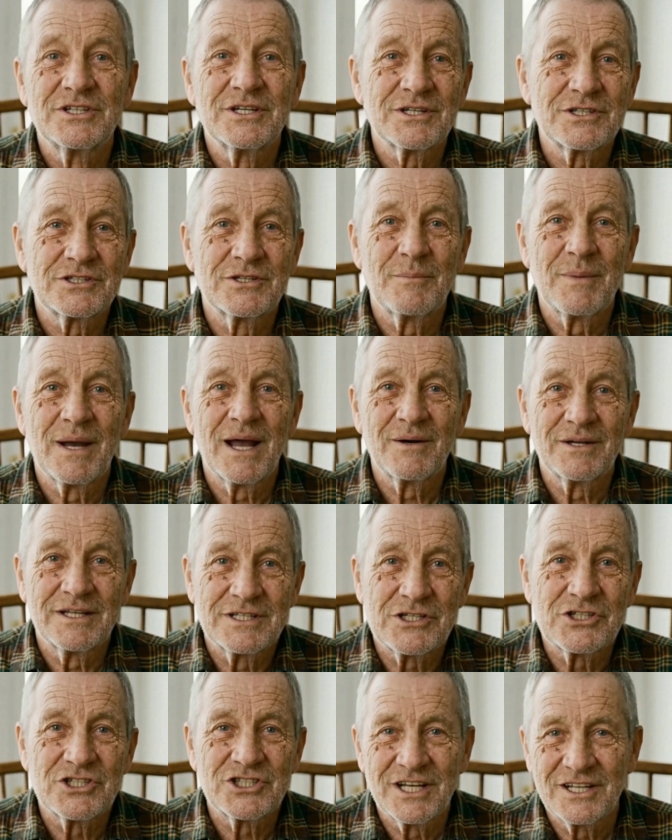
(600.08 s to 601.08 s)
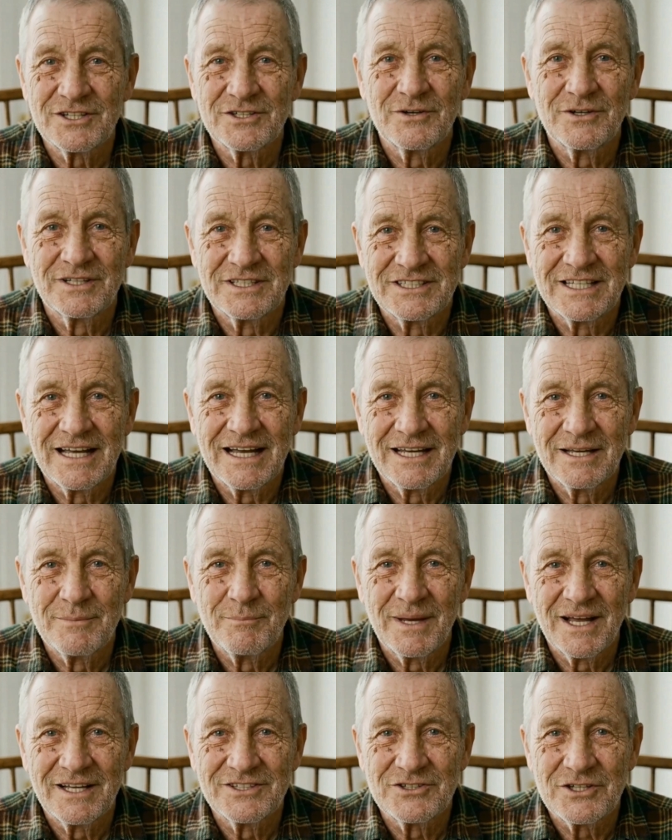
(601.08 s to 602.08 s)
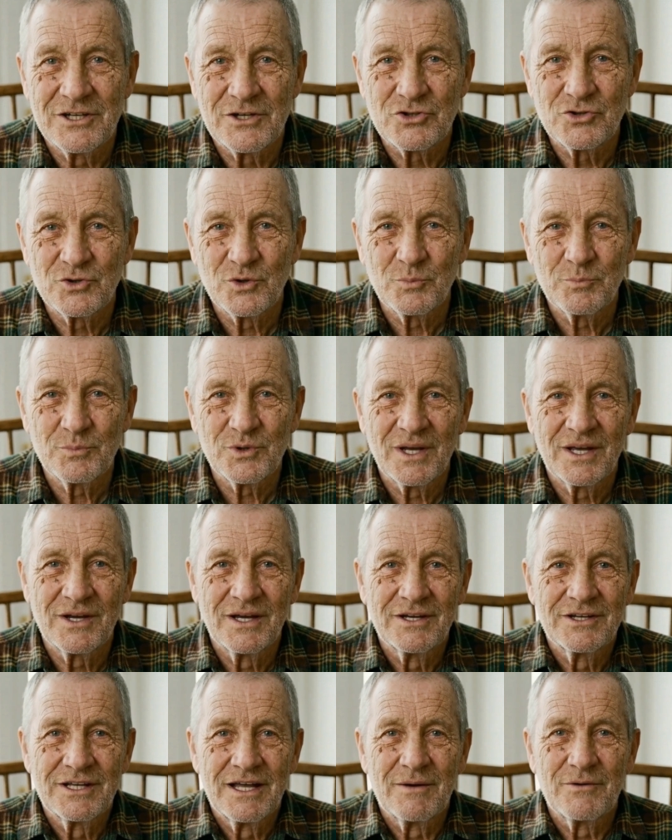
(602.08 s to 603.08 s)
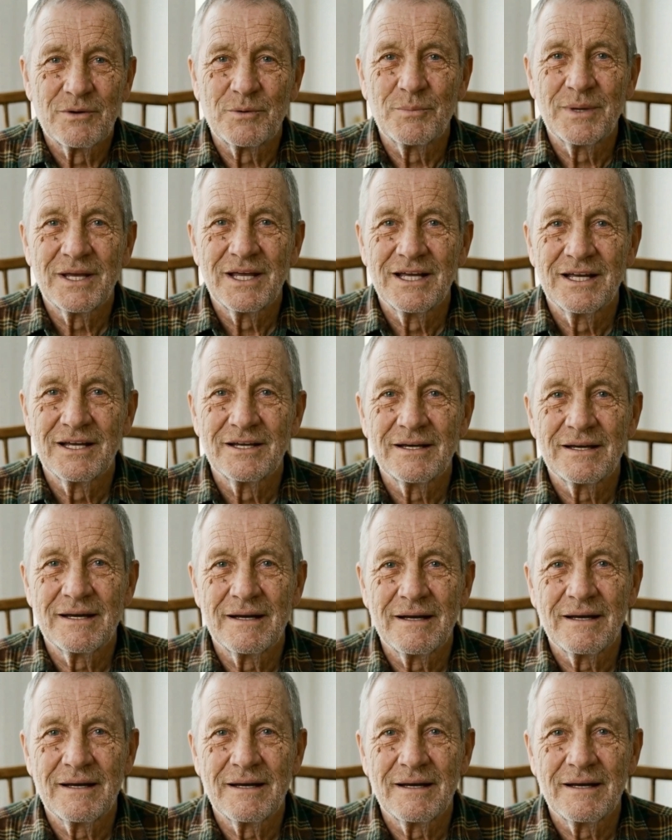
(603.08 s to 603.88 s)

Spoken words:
and is about as gentle as any pest control product ever made.